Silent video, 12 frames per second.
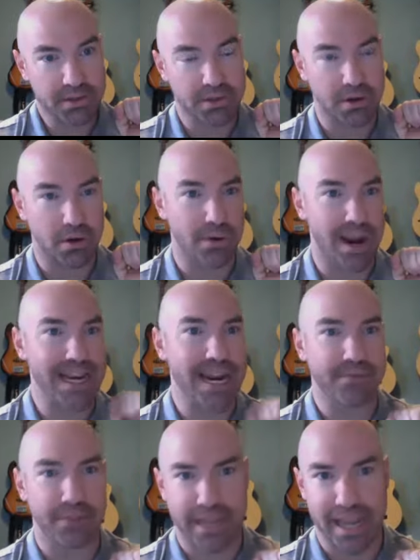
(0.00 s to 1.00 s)
So right
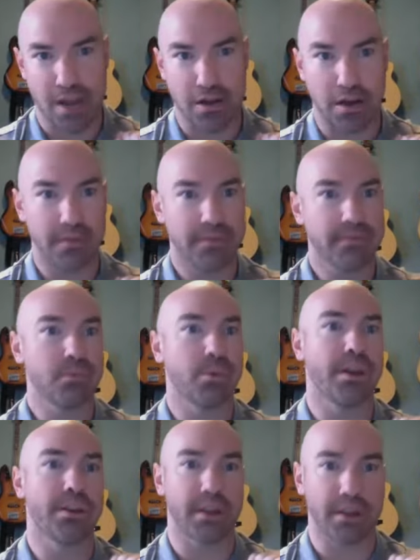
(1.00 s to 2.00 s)
after the count off,
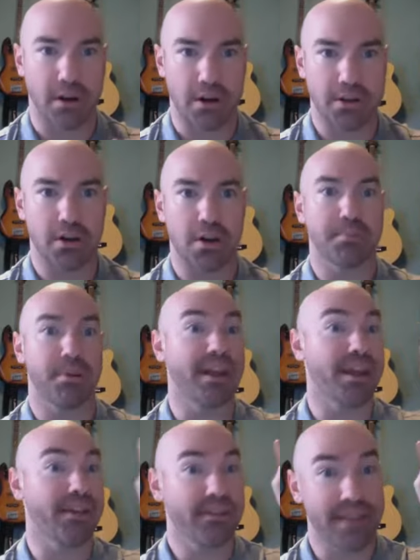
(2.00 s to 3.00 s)
when the guitar starts
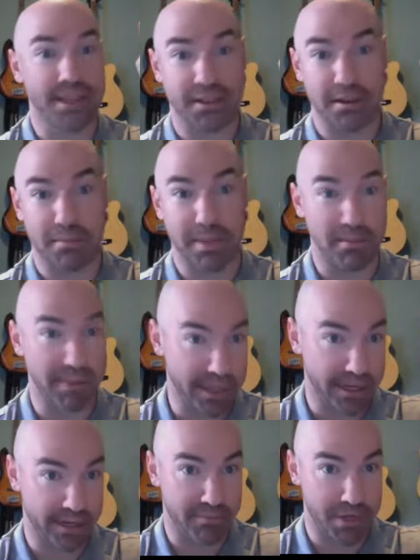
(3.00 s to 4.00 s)
playing, that's going to be the
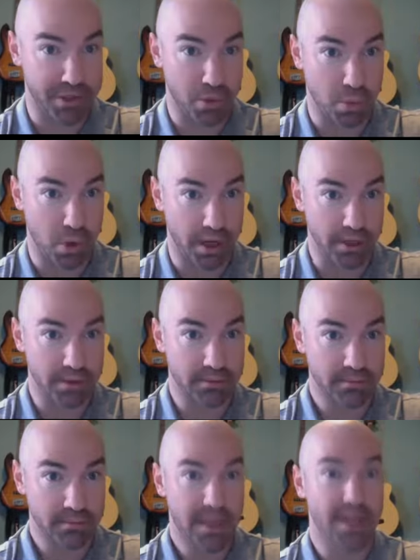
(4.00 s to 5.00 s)
beginning of measure 1. And
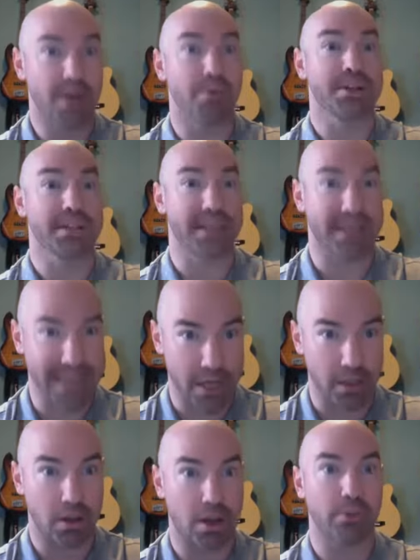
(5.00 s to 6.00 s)
we're just going to count
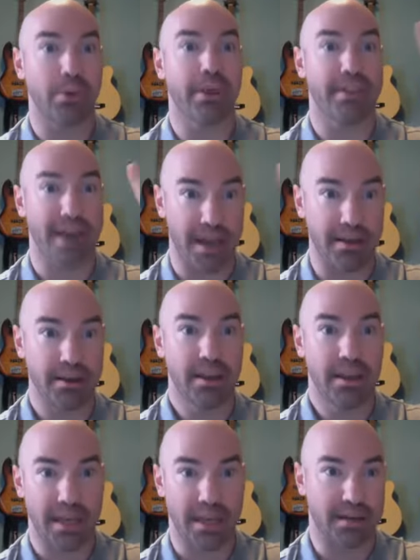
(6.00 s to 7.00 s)
along with that
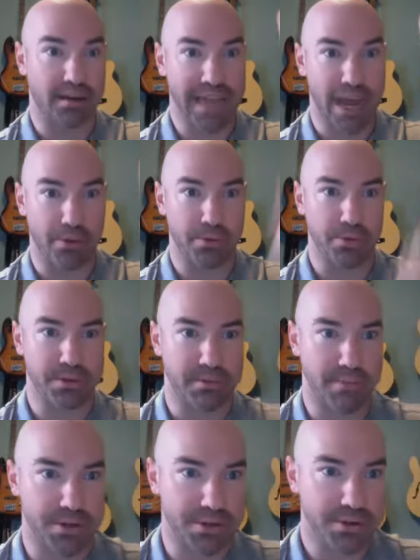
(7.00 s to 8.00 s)
and count through some
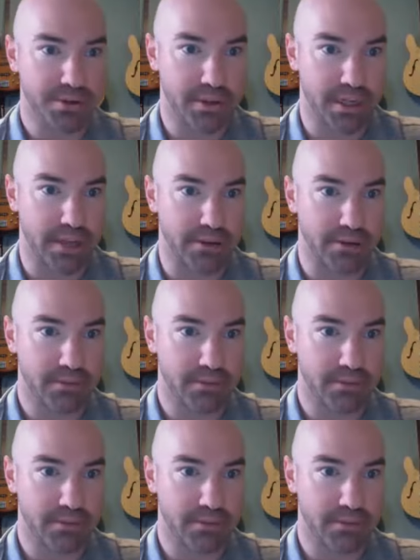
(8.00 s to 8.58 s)
measures together.